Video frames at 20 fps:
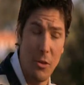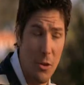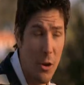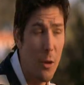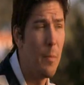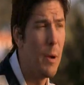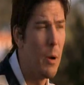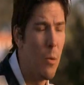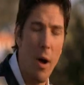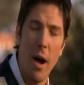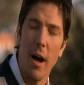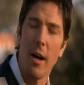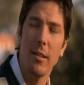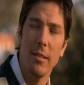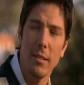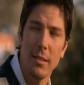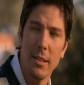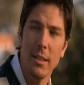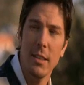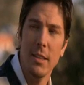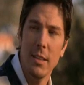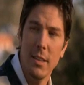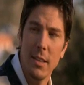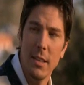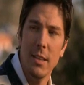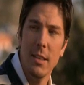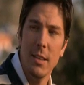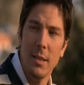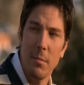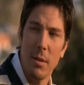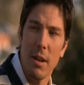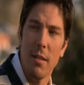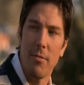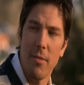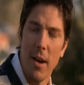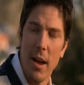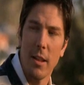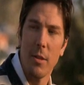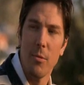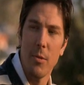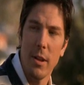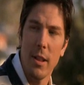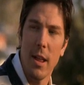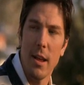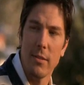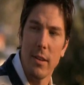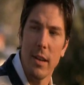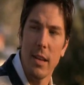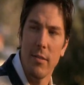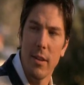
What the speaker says: It took me a while, but I finally realized